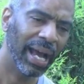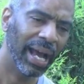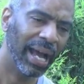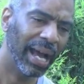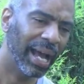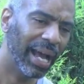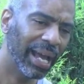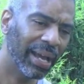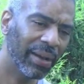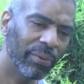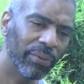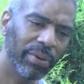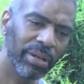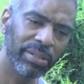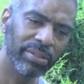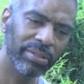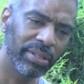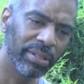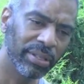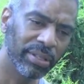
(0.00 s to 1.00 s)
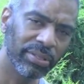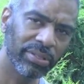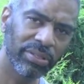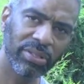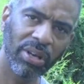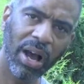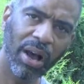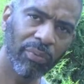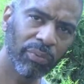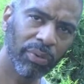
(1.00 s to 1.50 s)
I was a
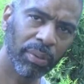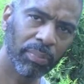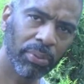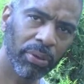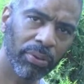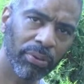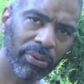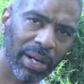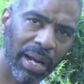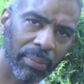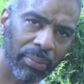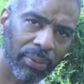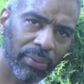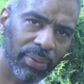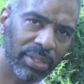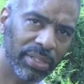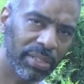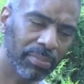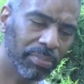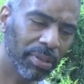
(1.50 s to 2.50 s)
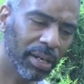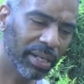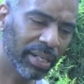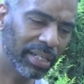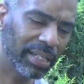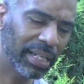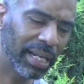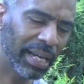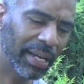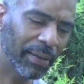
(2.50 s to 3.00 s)
software programmer once upon
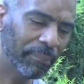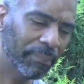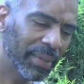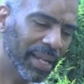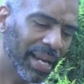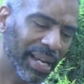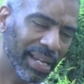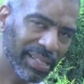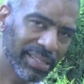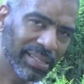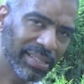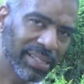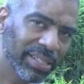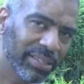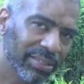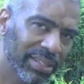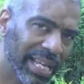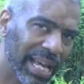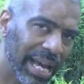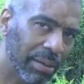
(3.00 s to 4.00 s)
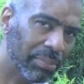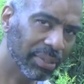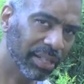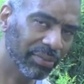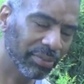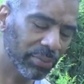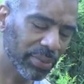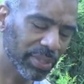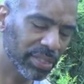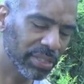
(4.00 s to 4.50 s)
a time, and I can still dabble
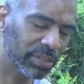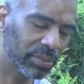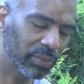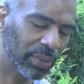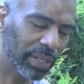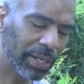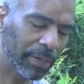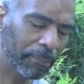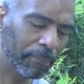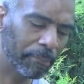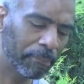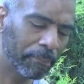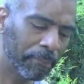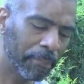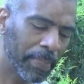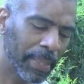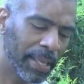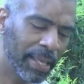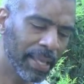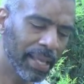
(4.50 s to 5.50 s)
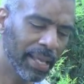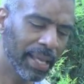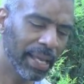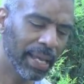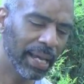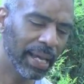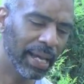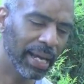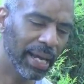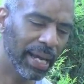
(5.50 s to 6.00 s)
every once in a while.
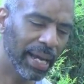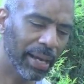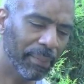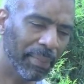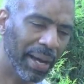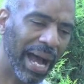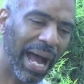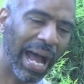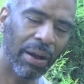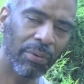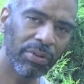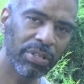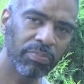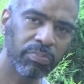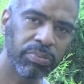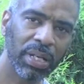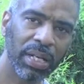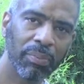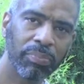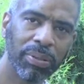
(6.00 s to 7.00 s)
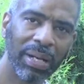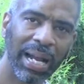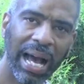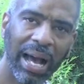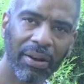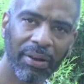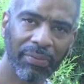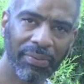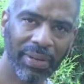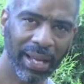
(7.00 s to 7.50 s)
I was pretty
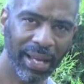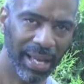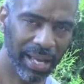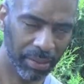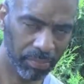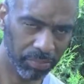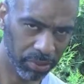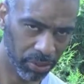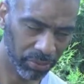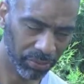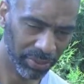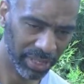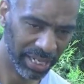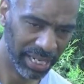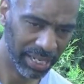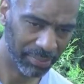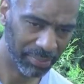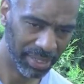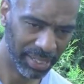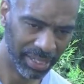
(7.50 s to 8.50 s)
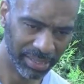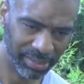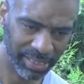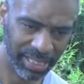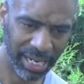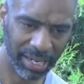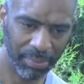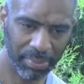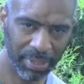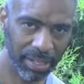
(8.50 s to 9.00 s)
proud if I had a program. I
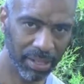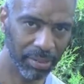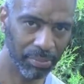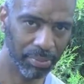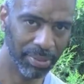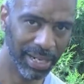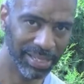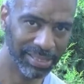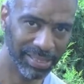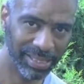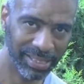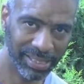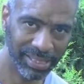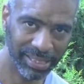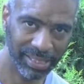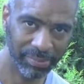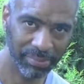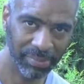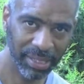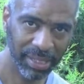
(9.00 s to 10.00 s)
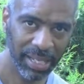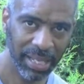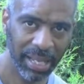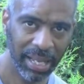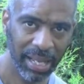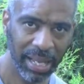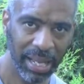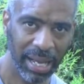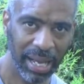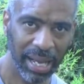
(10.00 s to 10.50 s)
set up an enterprise system
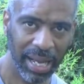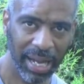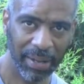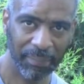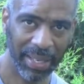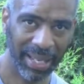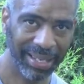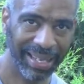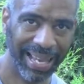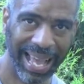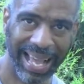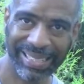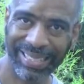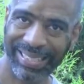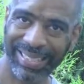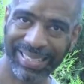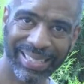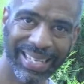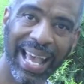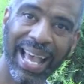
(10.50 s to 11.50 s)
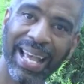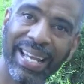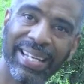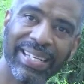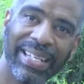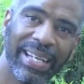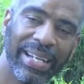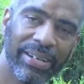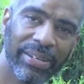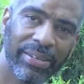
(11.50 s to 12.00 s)
that lasted 10
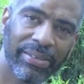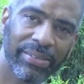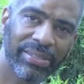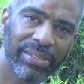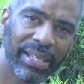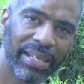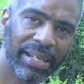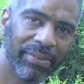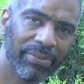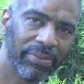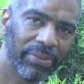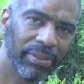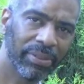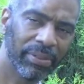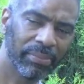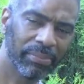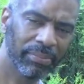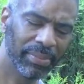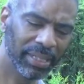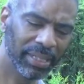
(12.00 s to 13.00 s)
years at a firm.